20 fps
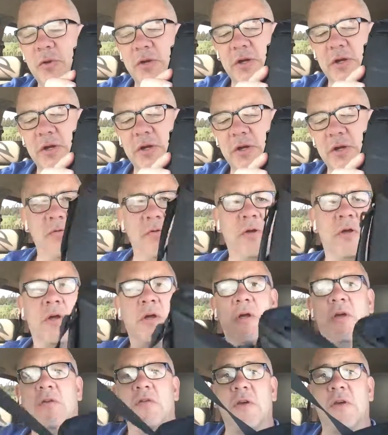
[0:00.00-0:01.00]
Mini 2.
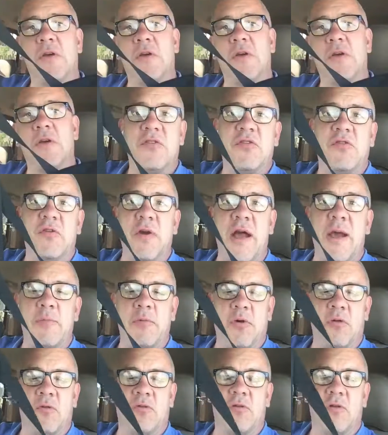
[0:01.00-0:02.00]
It's got a nice
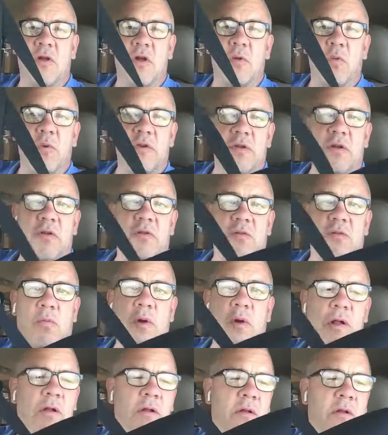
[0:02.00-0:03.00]
strap that goes along with it as
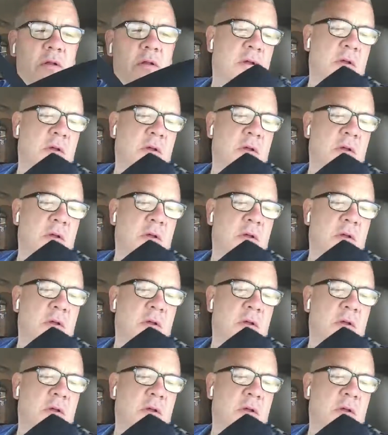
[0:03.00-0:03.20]
well,